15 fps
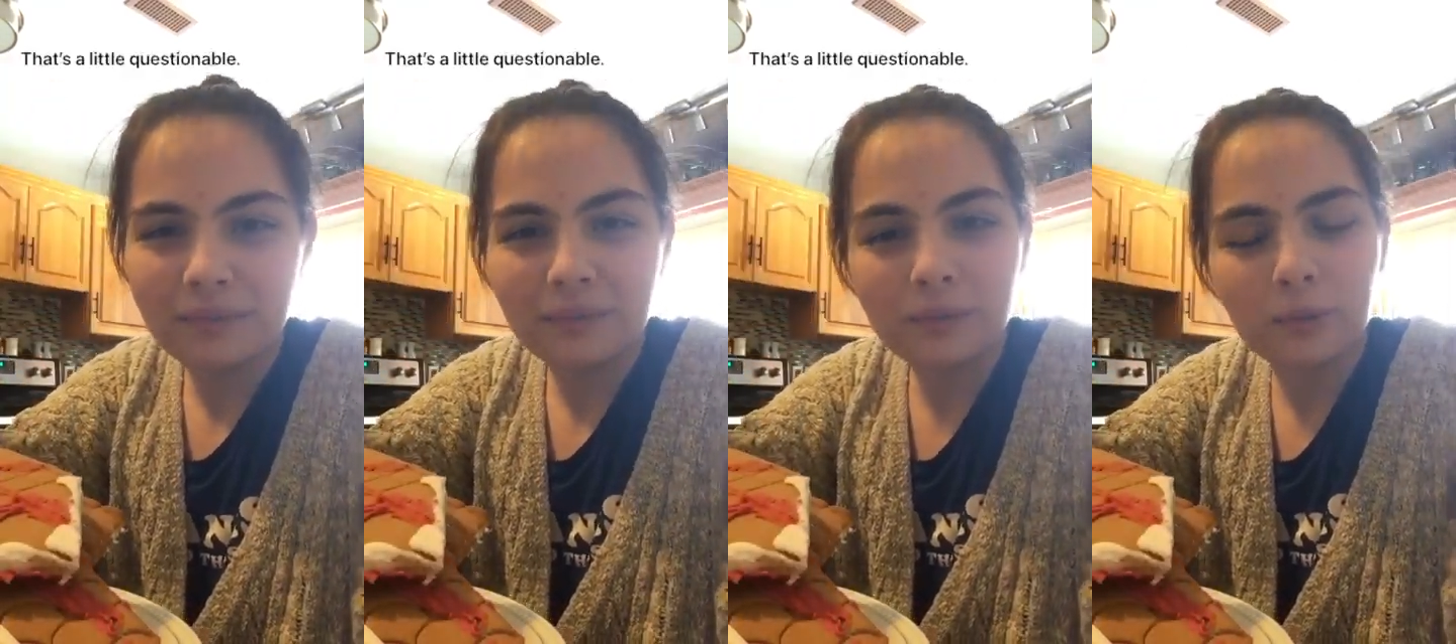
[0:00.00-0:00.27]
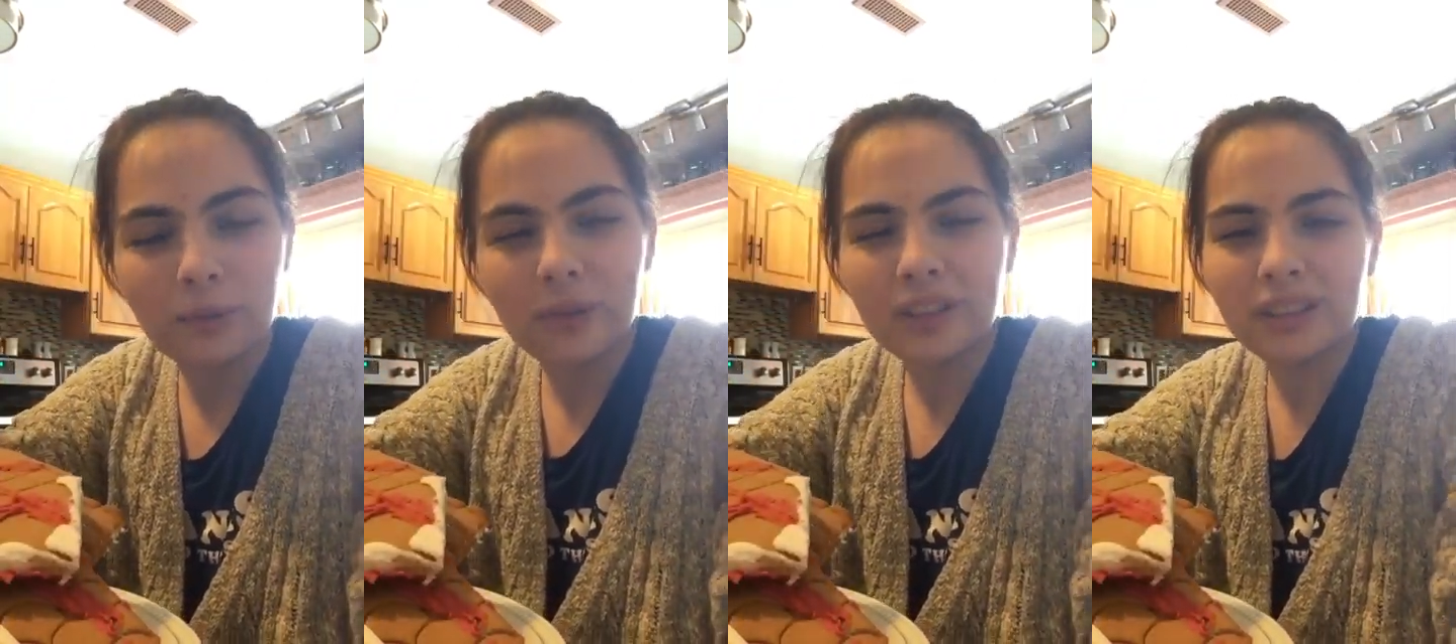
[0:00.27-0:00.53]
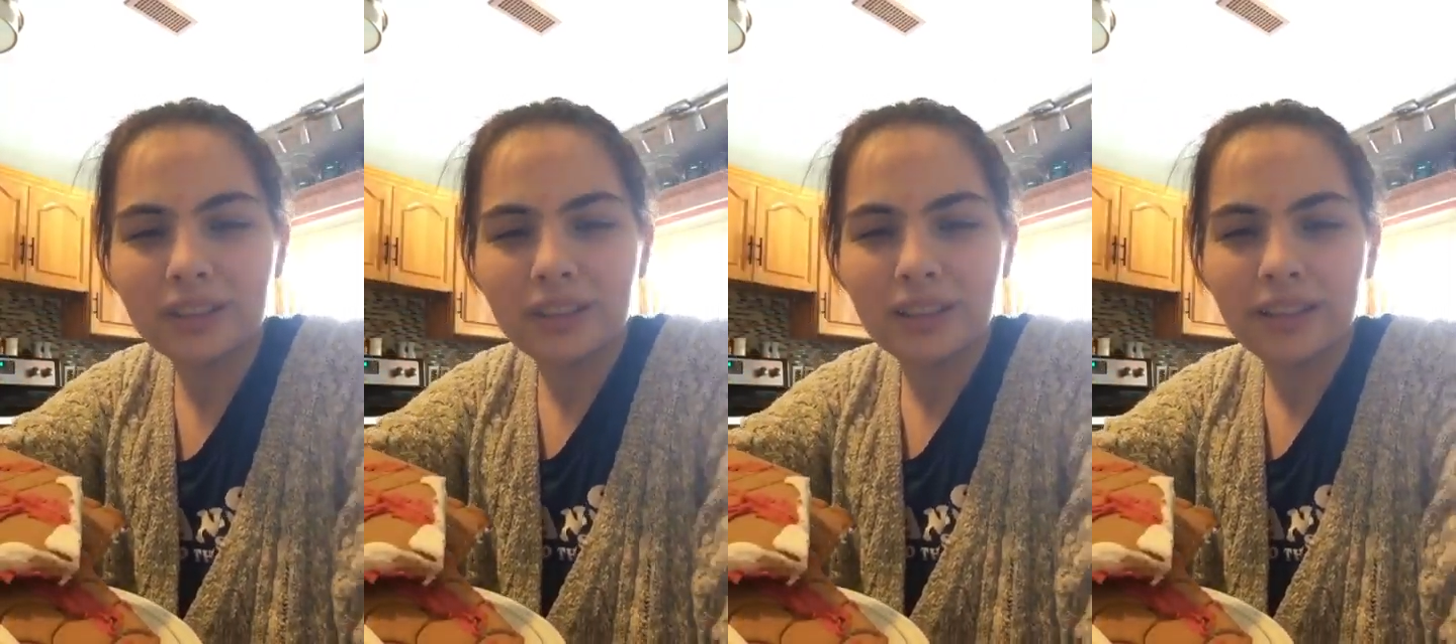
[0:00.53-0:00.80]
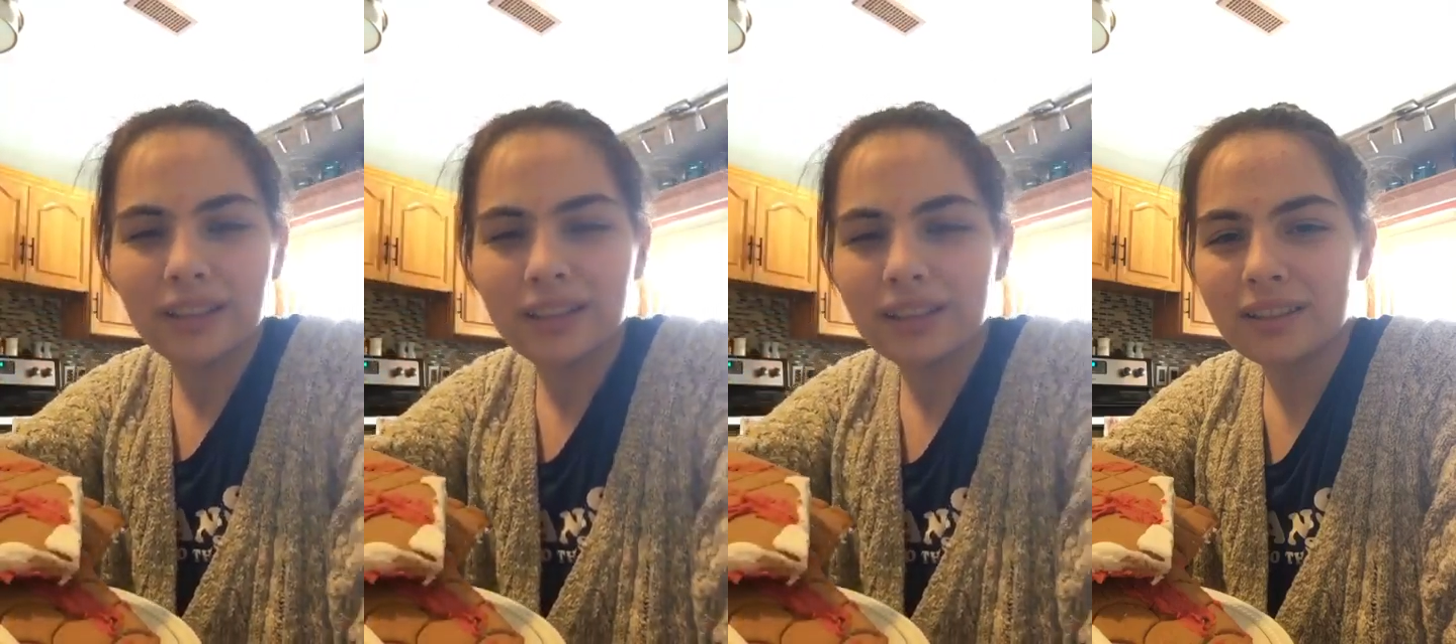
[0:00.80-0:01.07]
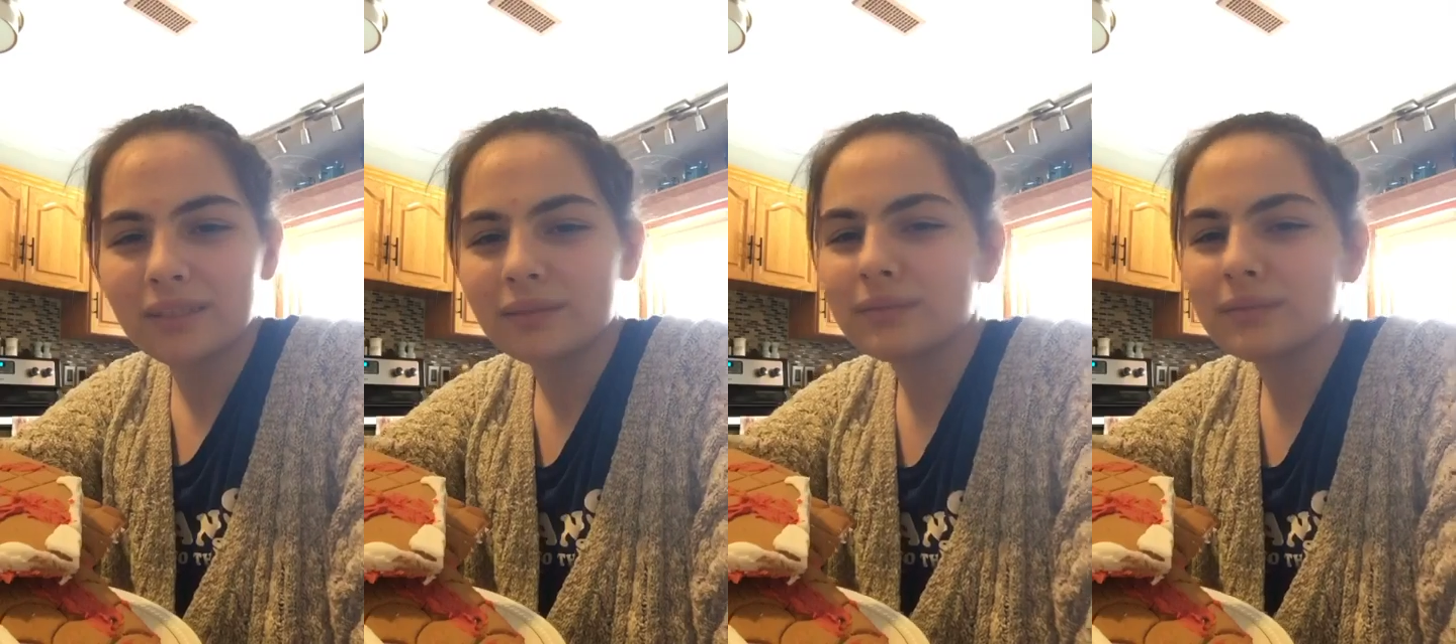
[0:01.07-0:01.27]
What do I look like?